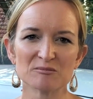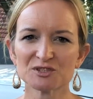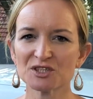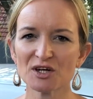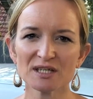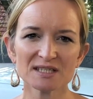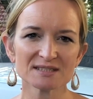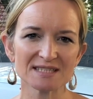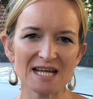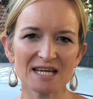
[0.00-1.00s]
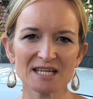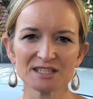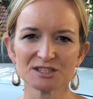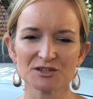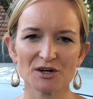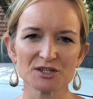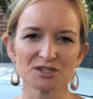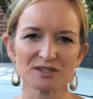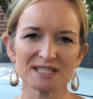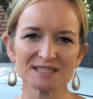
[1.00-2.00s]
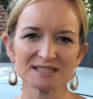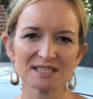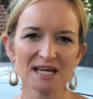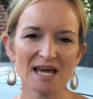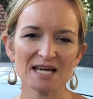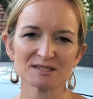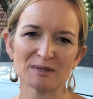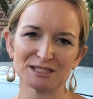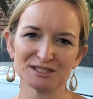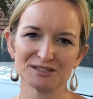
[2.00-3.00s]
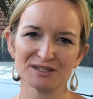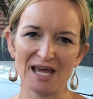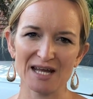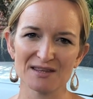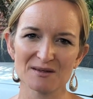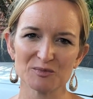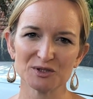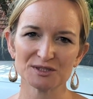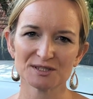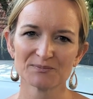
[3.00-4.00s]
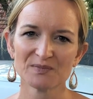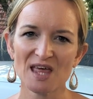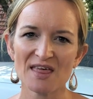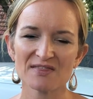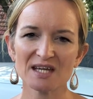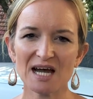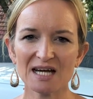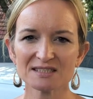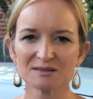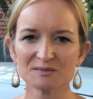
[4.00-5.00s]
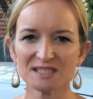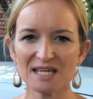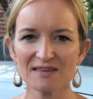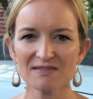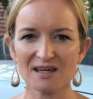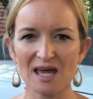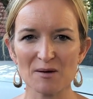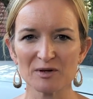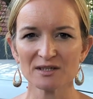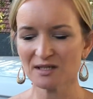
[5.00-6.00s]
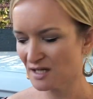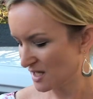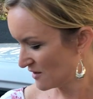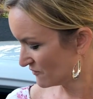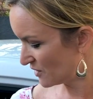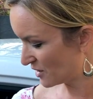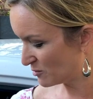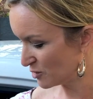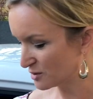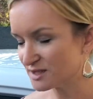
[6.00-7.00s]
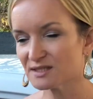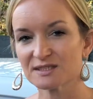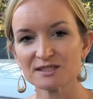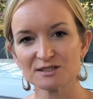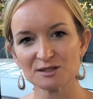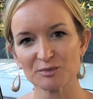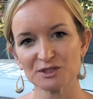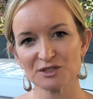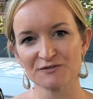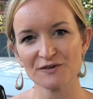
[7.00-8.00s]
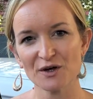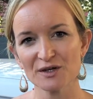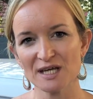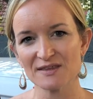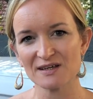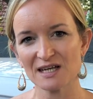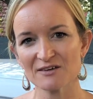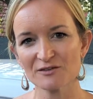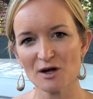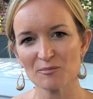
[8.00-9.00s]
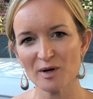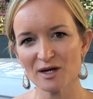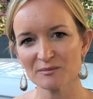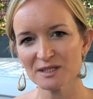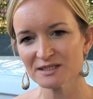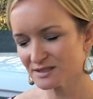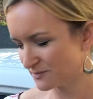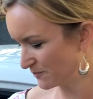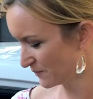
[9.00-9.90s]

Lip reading: strollers, luggage, groceries, as much as you can in the boot. Then items in the cabin, very important to put your phone in the glove compartment.